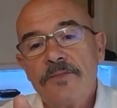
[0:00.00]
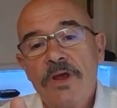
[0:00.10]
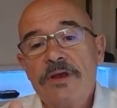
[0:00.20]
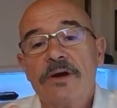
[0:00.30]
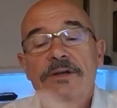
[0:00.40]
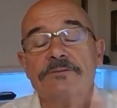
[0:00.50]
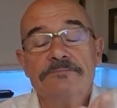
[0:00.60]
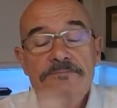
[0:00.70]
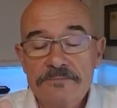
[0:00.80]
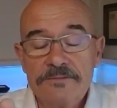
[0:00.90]
You know, and
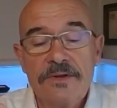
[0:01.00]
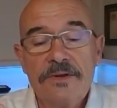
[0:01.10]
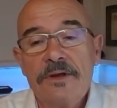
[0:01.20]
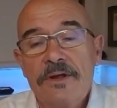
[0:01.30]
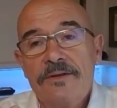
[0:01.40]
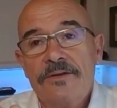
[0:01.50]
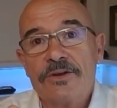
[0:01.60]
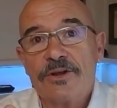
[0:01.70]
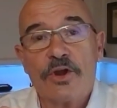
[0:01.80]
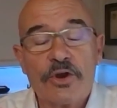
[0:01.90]
there's a
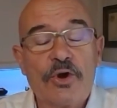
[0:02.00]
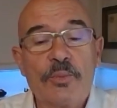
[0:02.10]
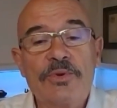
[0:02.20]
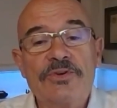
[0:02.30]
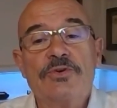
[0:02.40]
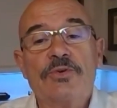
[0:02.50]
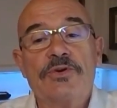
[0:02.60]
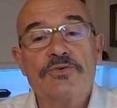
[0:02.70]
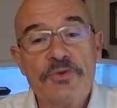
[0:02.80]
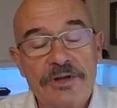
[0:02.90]
lot of companies doing a
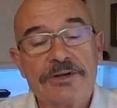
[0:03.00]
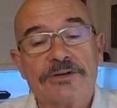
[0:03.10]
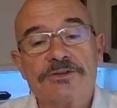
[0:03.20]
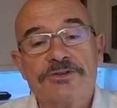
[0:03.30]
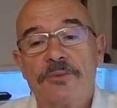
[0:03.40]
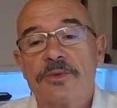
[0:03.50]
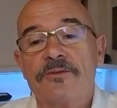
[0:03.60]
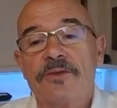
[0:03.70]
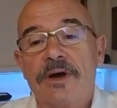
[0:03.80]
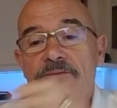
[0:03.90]
really good job at
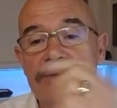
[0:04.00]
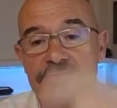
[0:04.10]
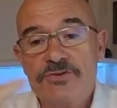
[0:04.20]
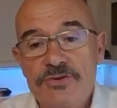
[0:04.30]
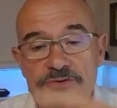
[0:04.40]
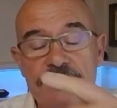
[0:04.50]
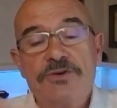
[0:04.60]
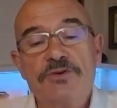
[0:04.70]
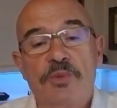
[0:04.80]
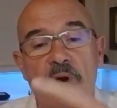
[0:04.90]
that, of introducing
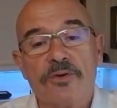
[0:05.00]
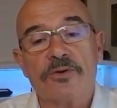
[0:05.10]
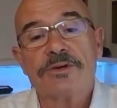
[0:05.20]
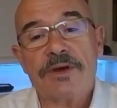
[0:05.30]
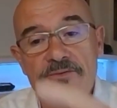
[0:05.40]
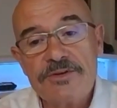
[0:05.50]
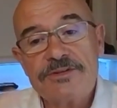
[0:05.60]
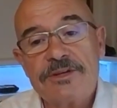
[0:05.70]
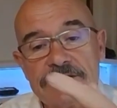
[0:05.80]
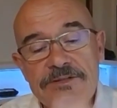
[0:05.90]
new product every
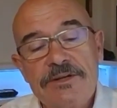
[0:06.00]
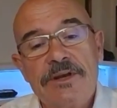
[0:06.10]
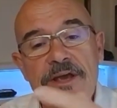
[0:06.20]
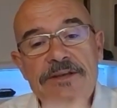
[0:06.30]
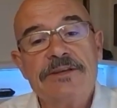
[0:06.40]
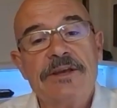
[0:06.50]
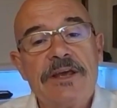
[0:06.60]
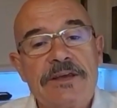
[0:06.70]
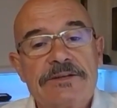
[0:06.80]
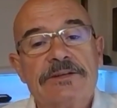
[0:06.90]
60, 90
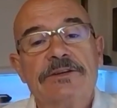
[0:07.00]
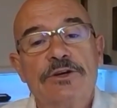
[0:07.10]
days,